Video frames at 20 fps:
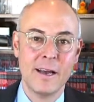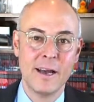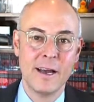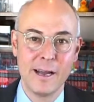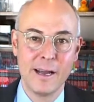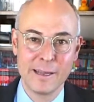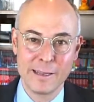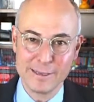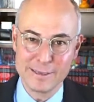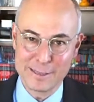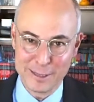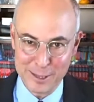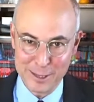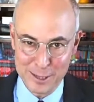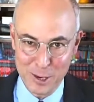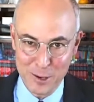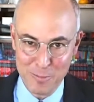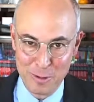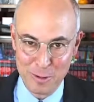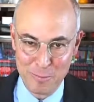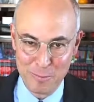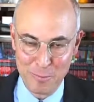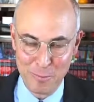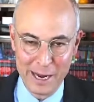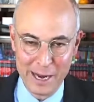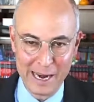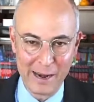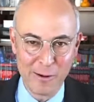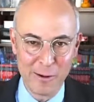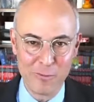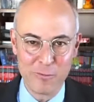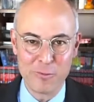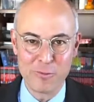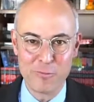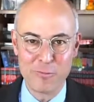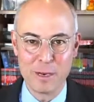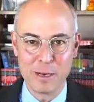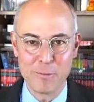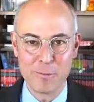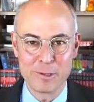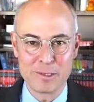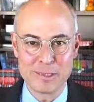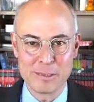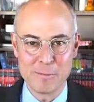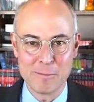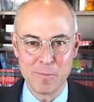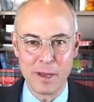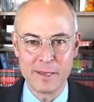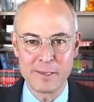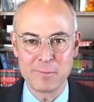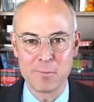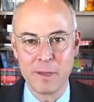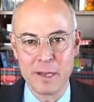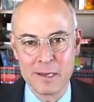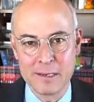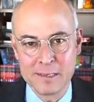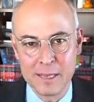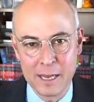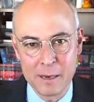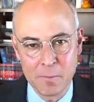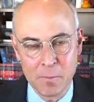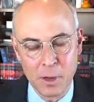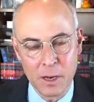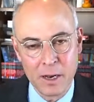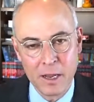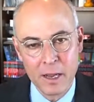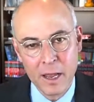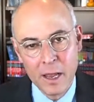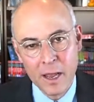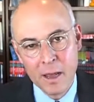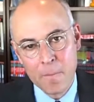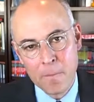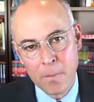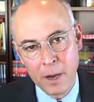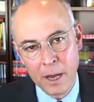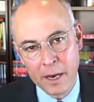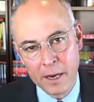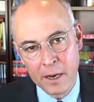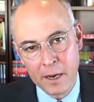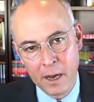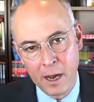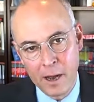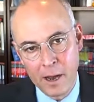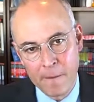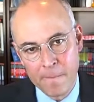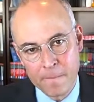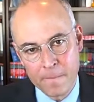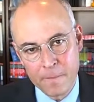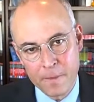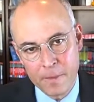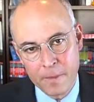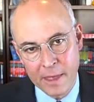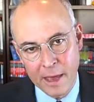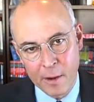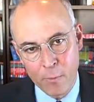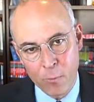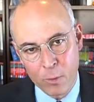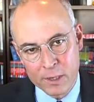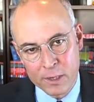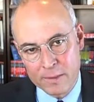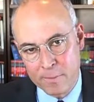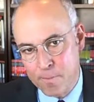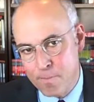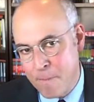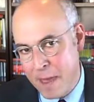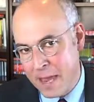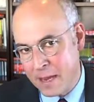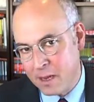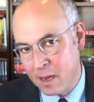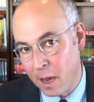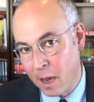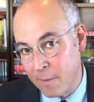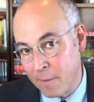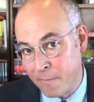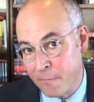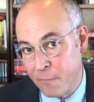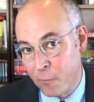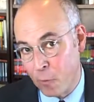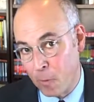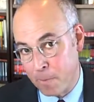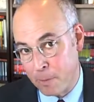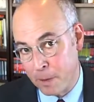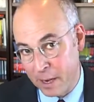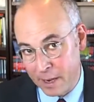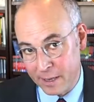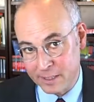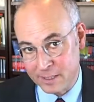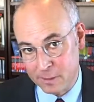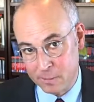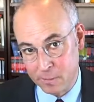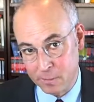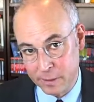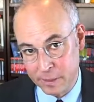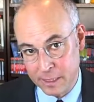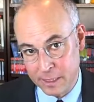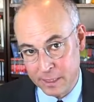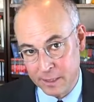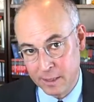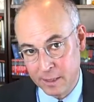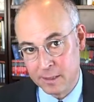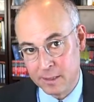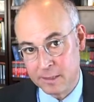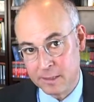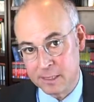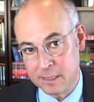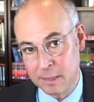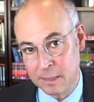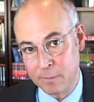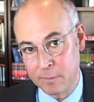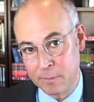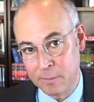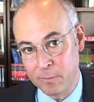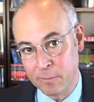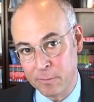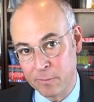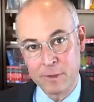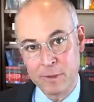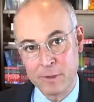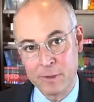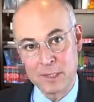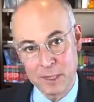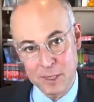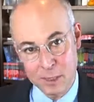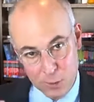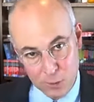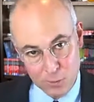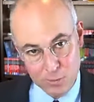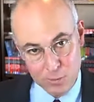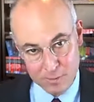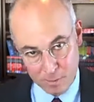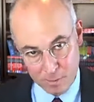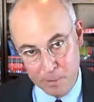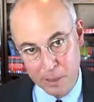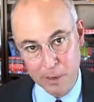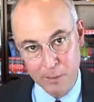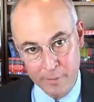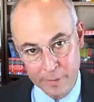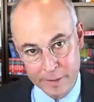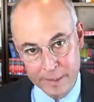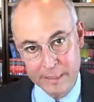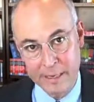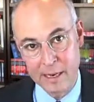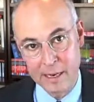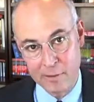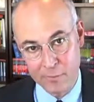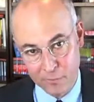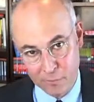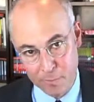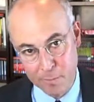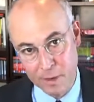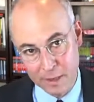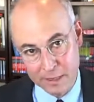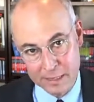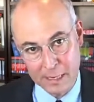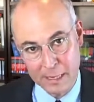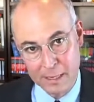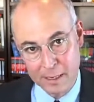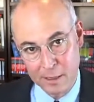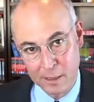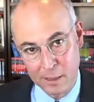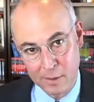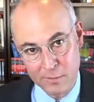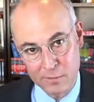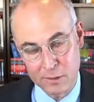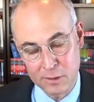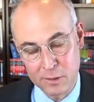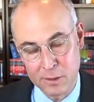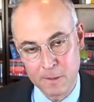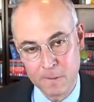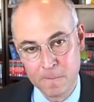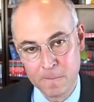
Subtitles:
At least to the human brain. I don't know if we've been able to see mice meditate, but that would make up for possibly some of the damage that you're apparently getting from not getting enough sleep.